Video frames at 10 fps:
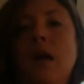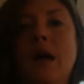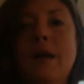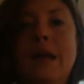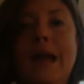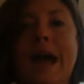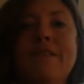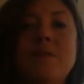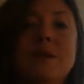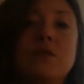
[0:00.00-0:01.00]
a
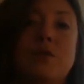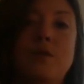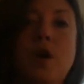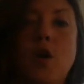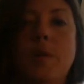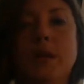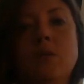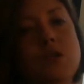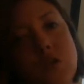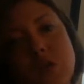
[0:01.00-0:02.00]
heavy menstrual flow, but you
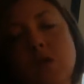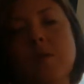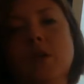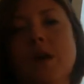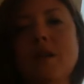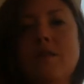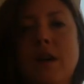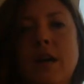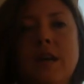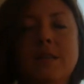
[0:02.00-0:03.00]
would just assume that you had a
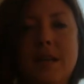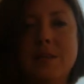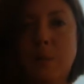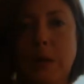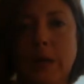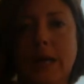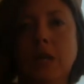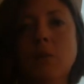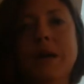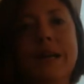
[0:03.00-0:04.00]
very intense period,
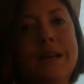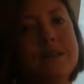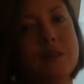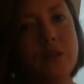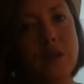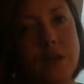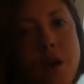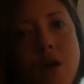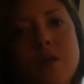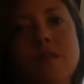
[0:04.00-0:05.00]
and you might not necessarily
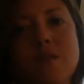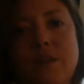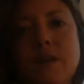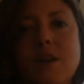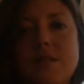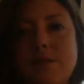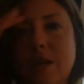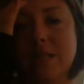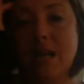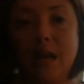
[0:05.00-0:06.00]
know that the fetal loss
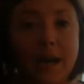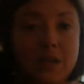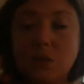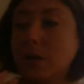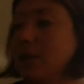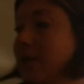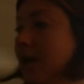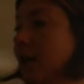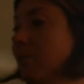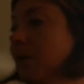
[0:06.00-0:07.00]
event had actually
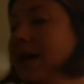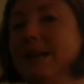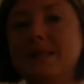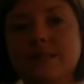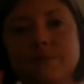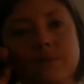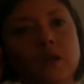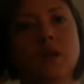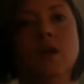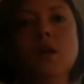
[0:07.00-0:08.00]
taken place.
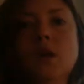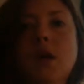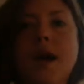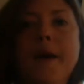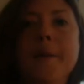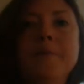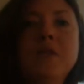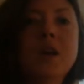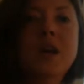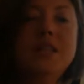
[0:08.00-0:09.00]

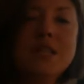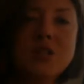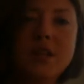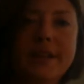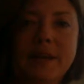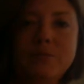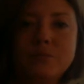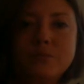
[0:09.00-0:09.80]
Additionally,